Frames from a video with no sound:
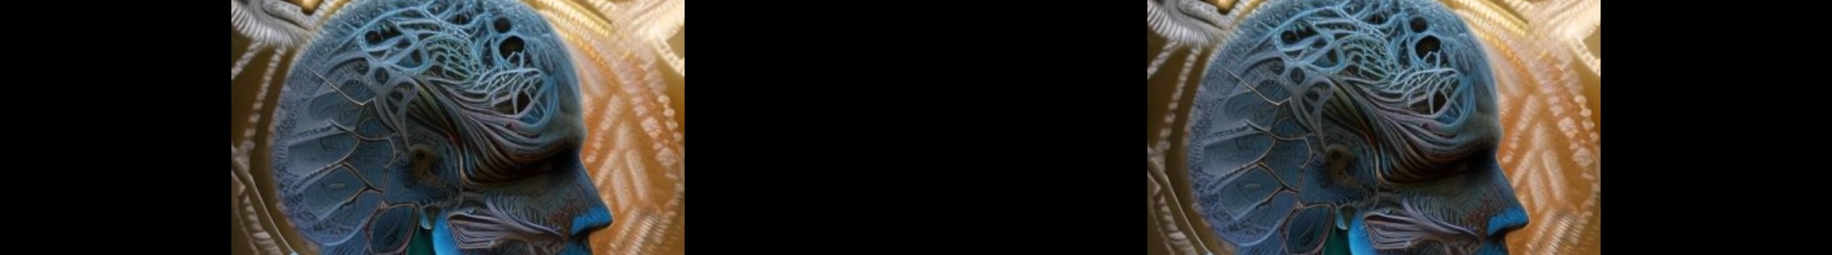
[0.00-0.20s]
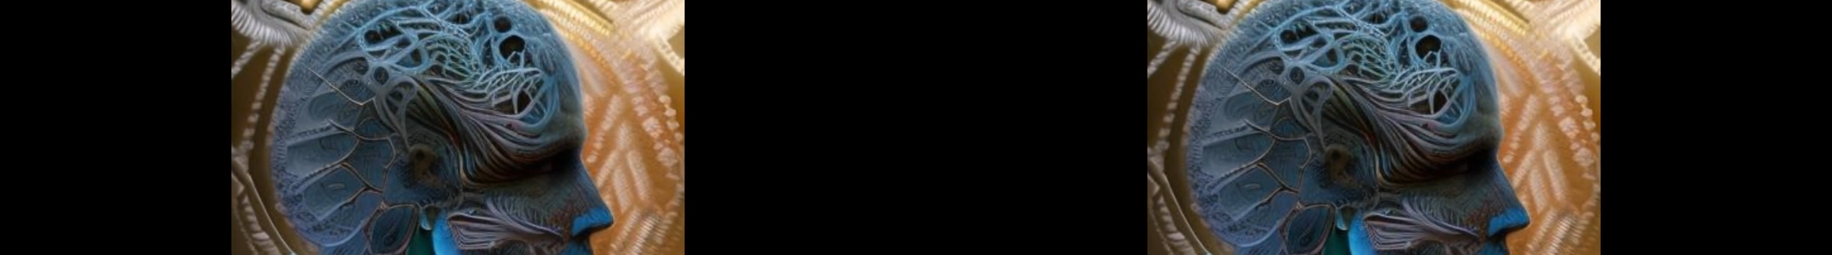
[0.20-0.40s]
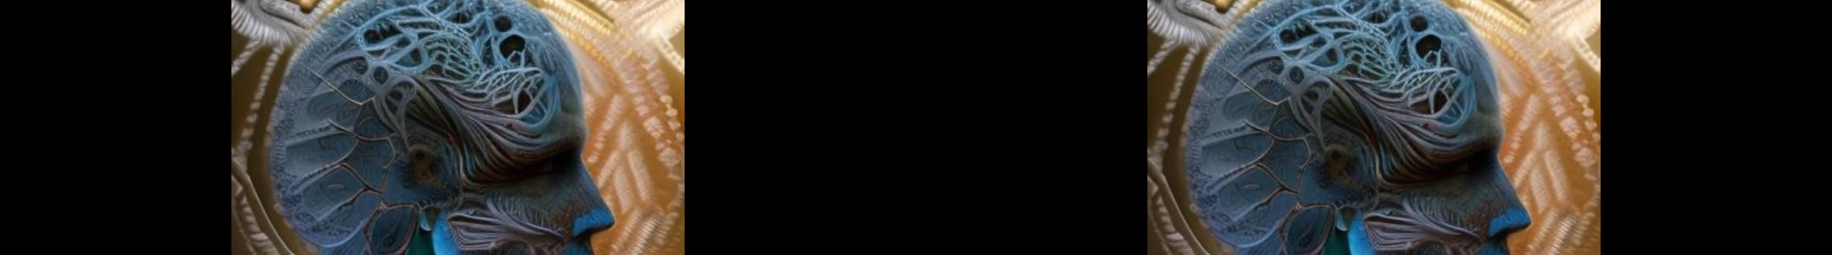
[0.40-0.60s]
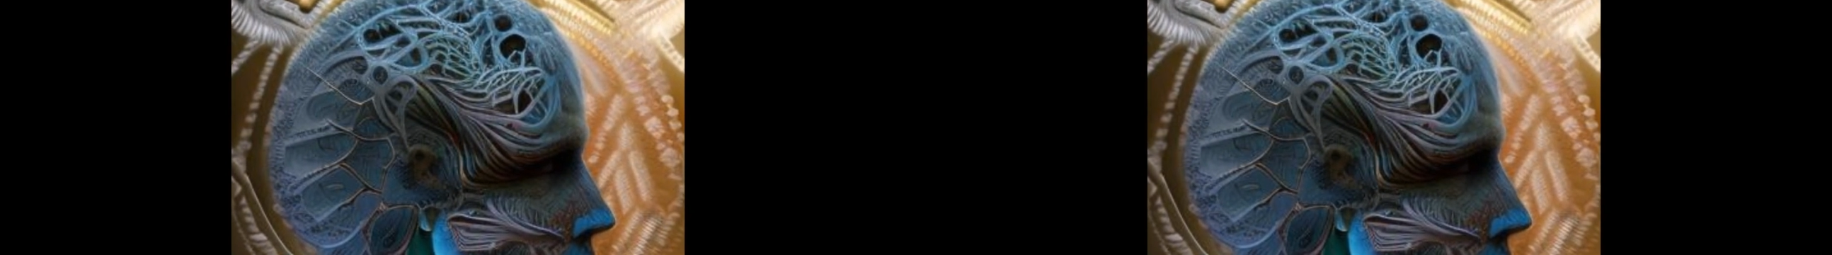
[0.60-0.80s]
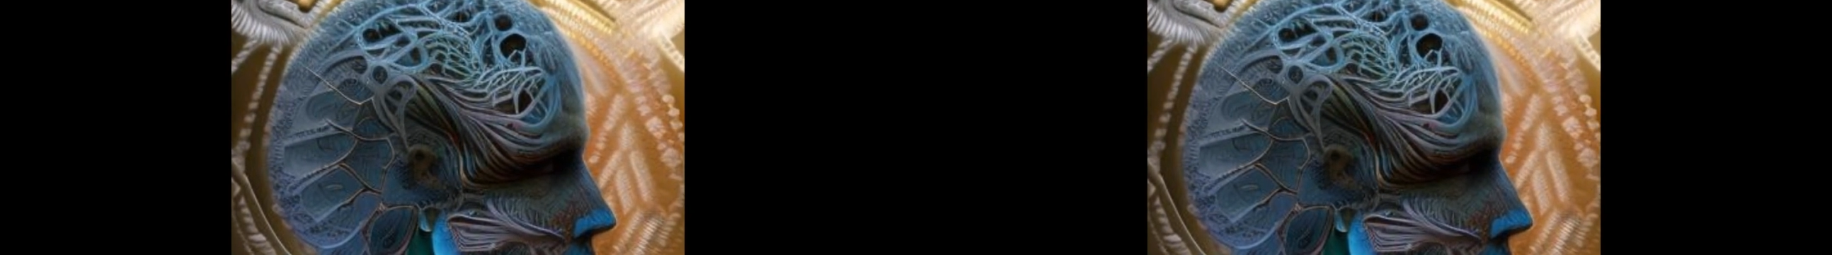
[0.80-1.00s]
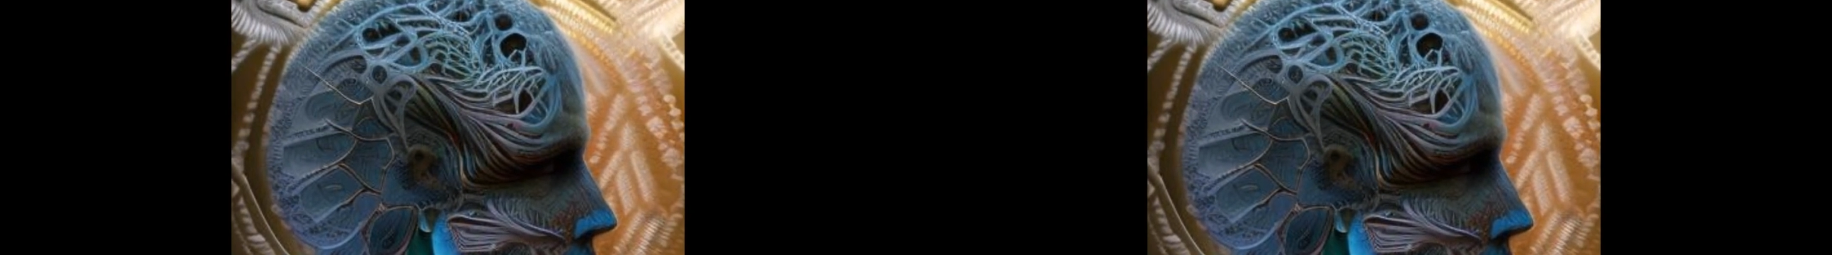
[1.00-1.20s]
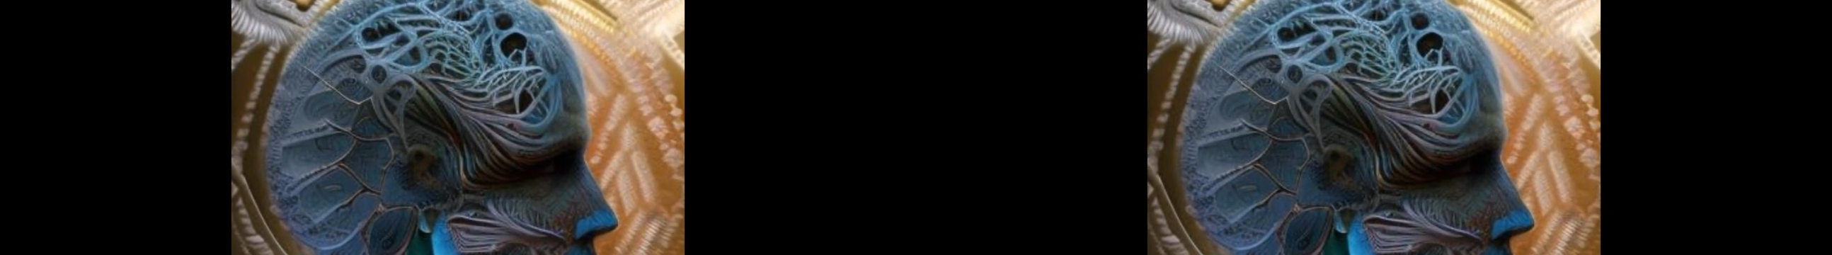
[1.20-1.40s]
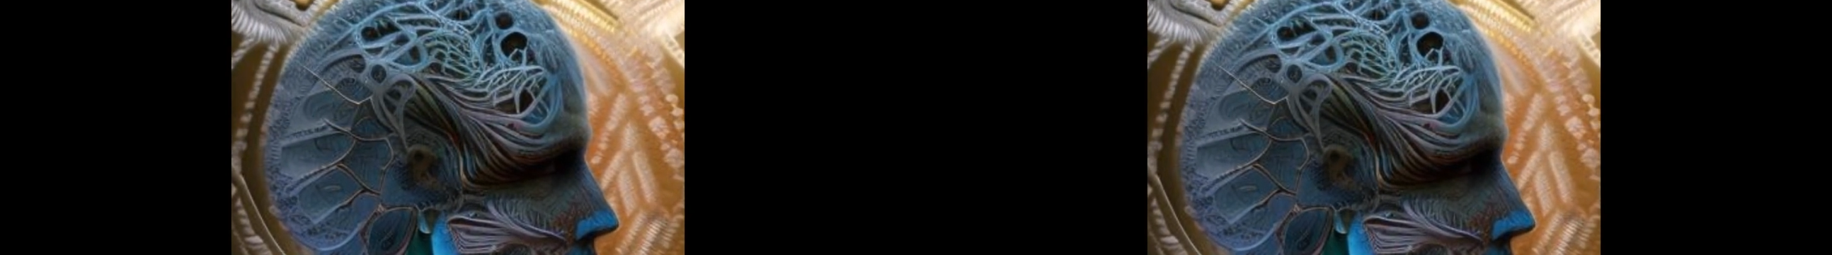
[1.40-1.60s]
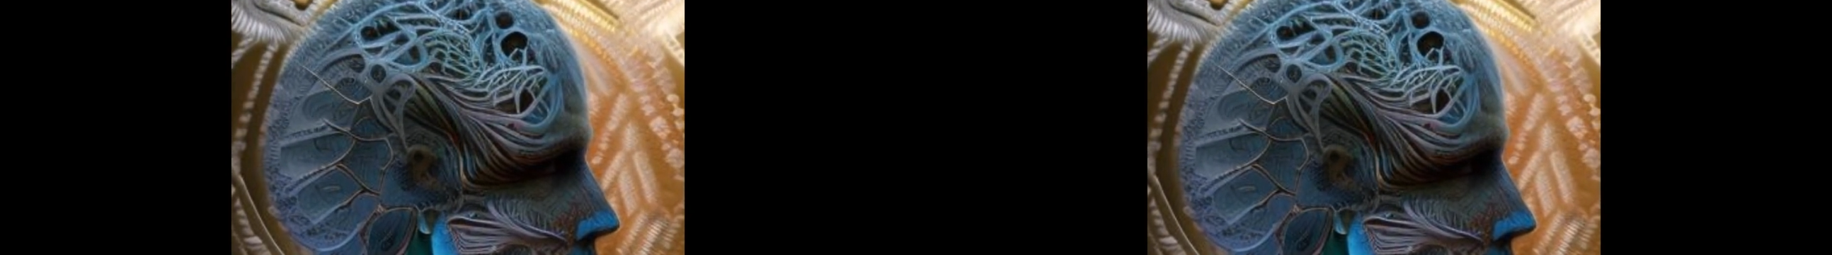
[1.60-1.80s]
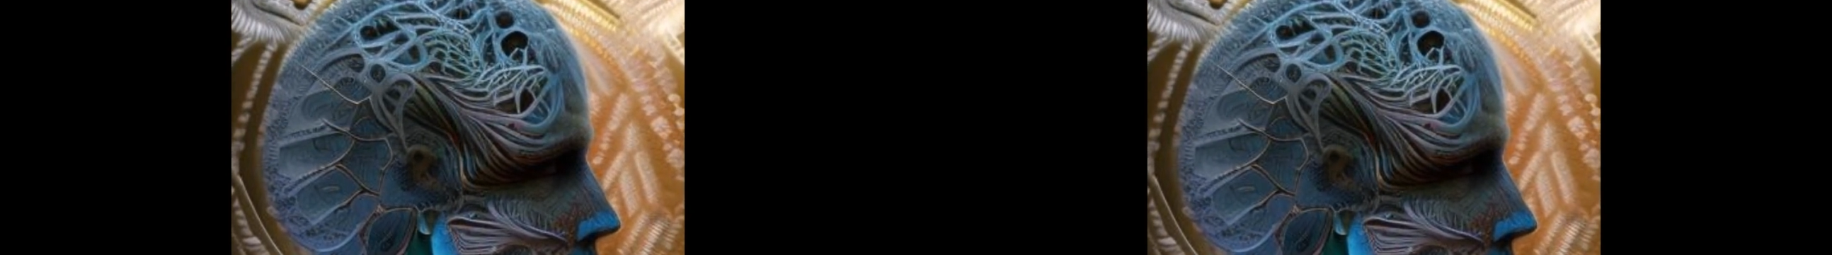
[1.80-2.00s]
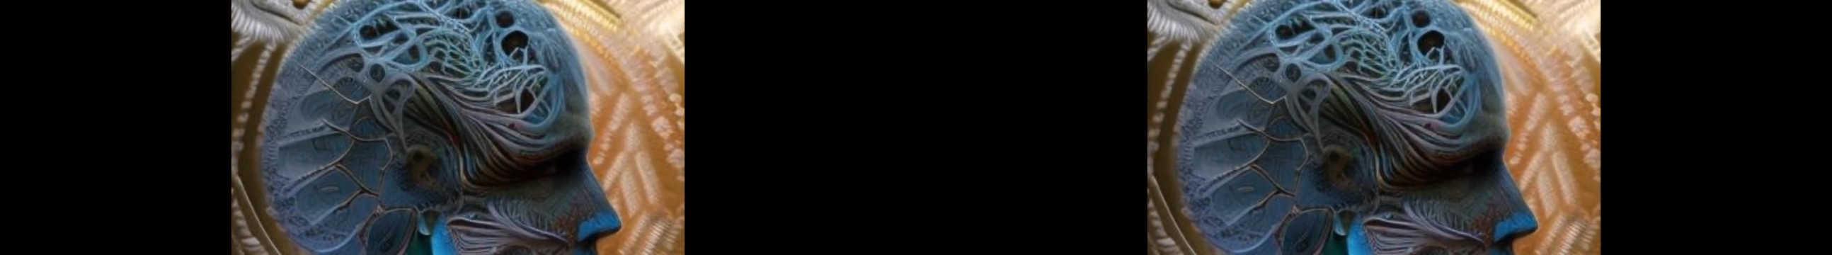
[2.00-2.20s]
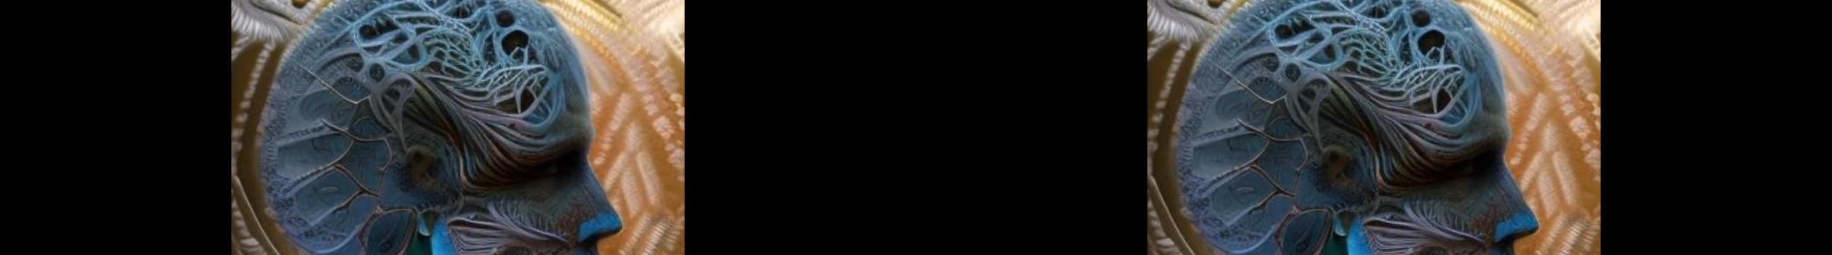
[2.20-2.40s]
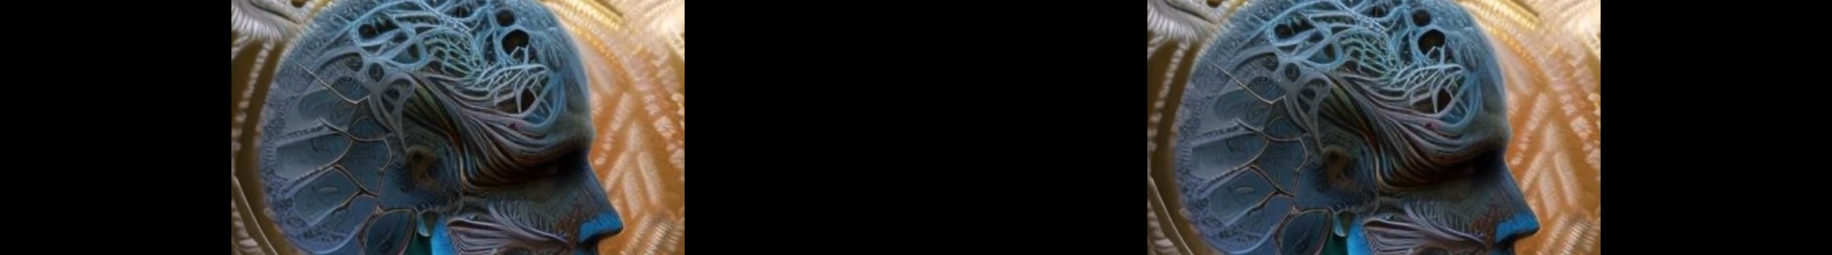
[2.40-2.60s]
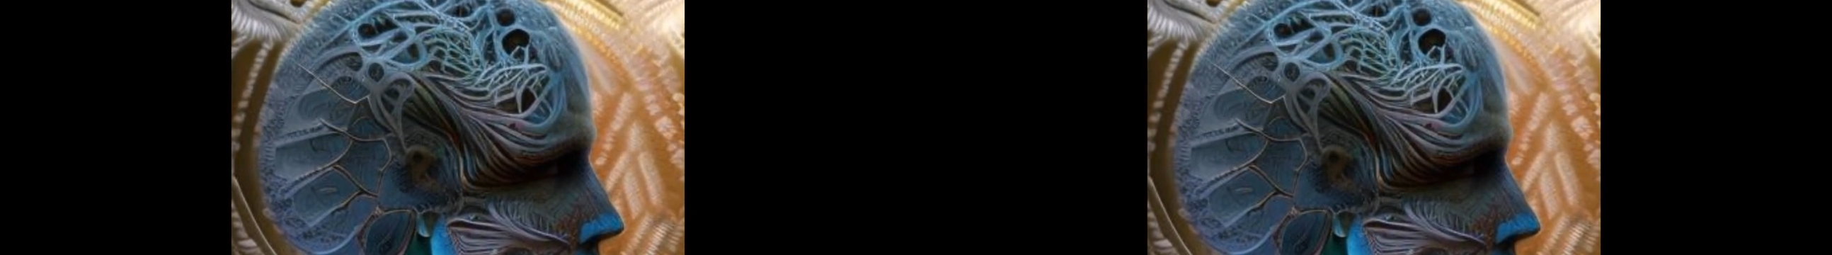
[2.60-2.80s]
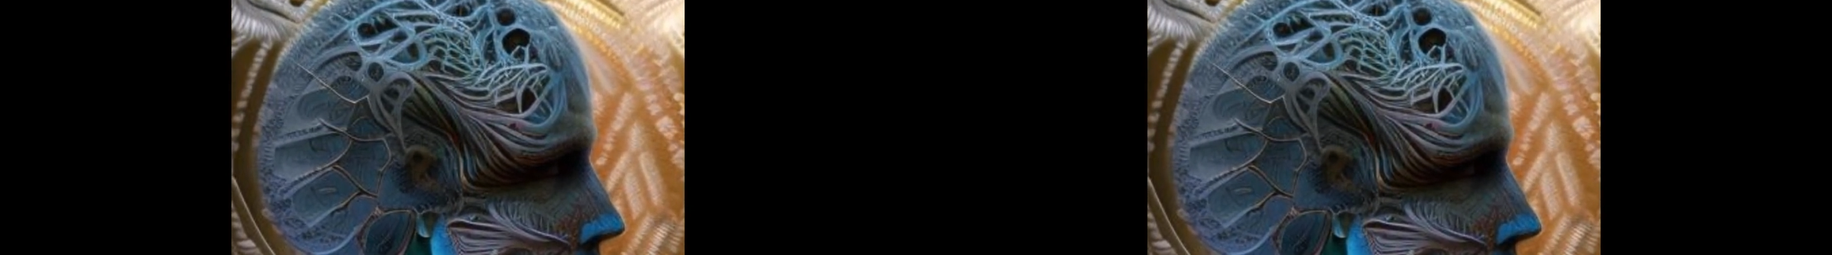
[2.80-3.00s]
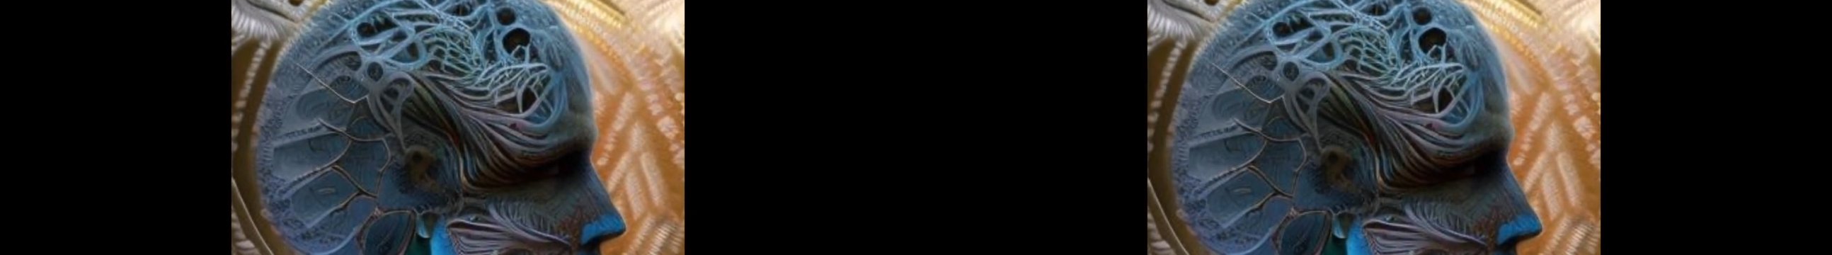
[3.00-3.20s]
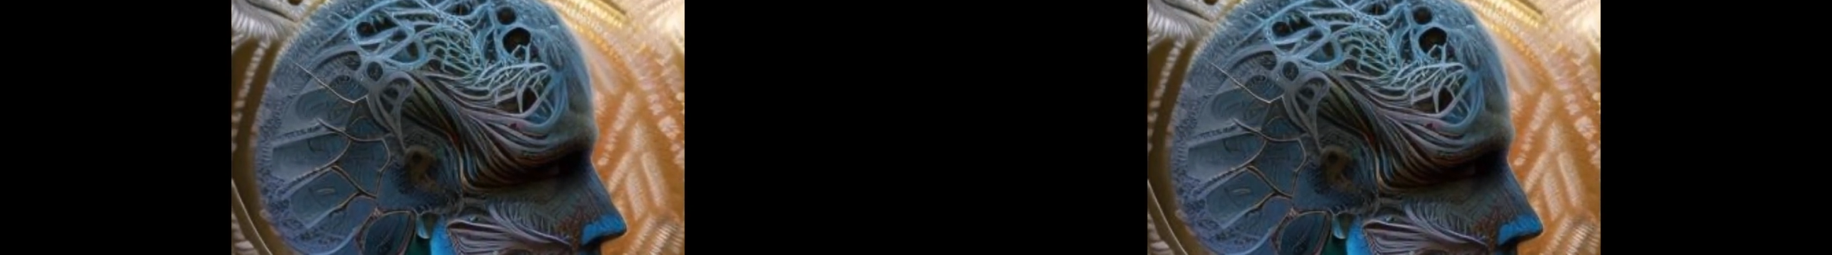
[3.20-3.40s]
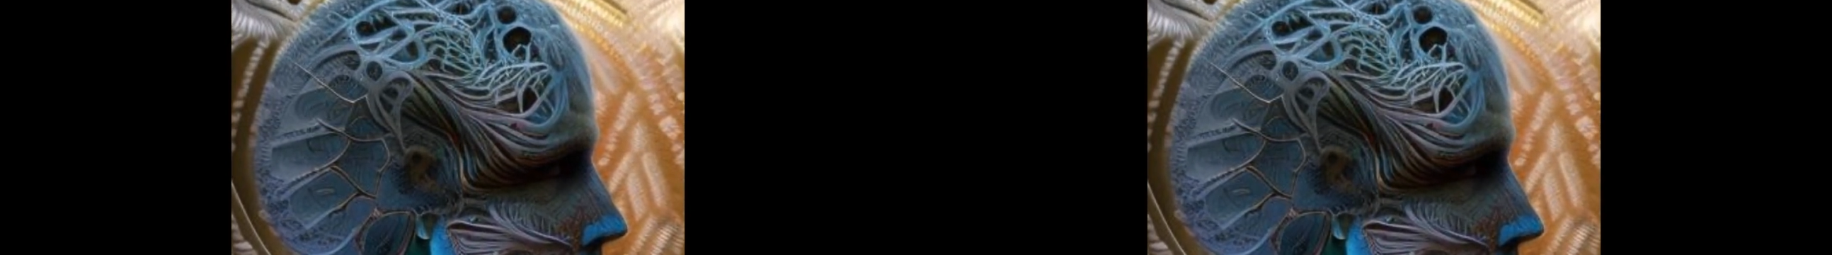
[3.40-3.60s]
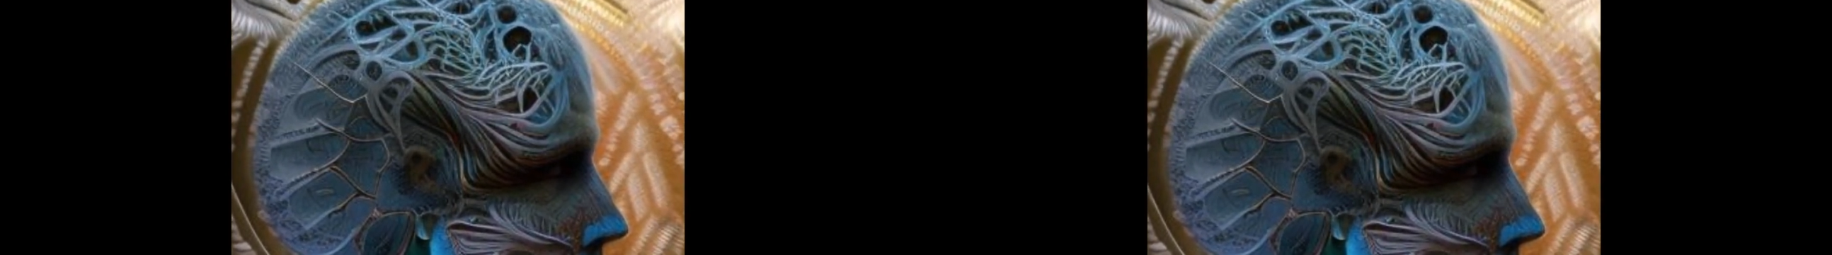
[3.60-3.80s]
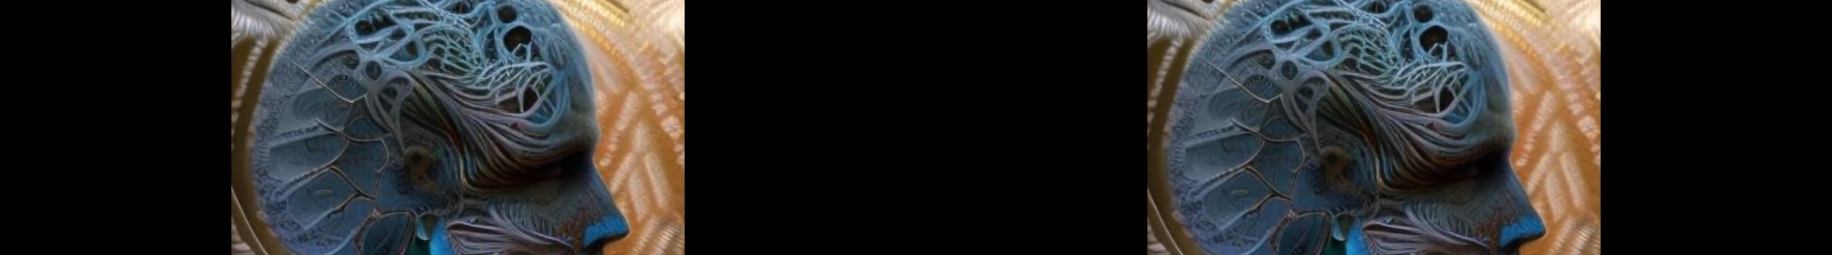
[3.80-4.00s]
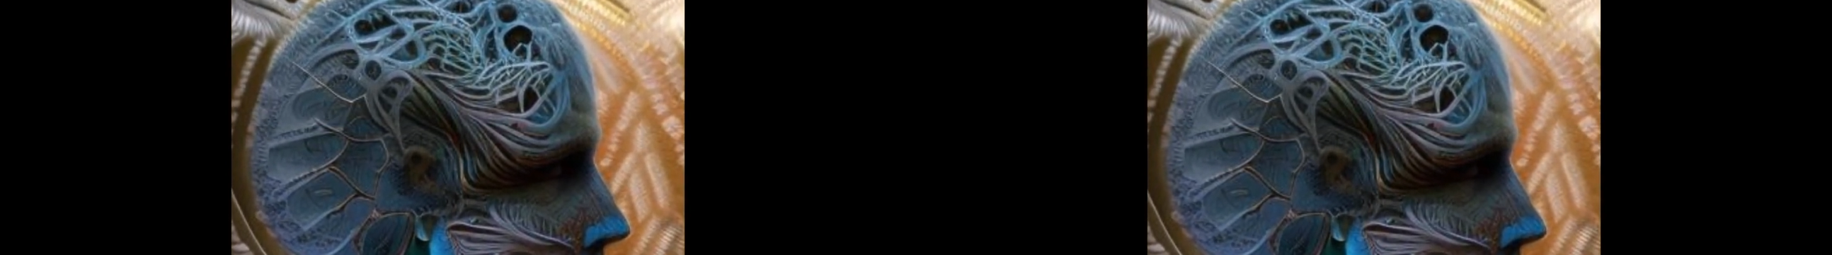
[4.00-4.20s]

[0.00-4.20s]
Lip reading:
(no speaker visible)